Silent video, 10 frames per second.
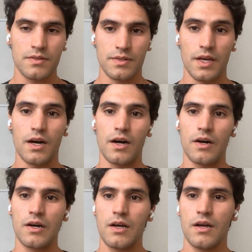
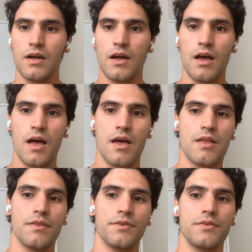yeah
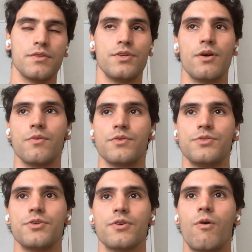and you know
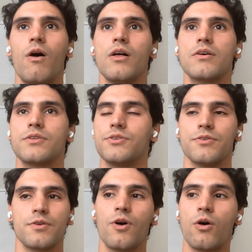your quality
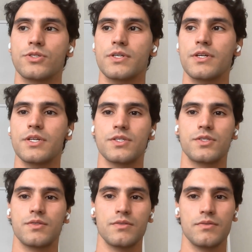your content
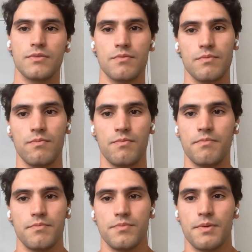is
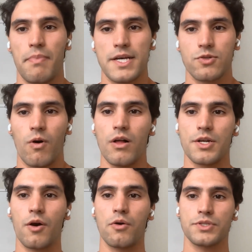the best
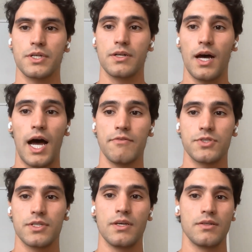quality content I've
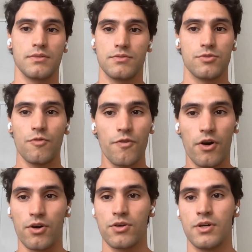seen so
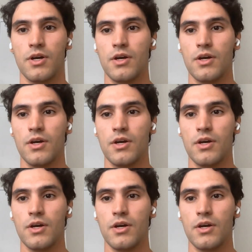far.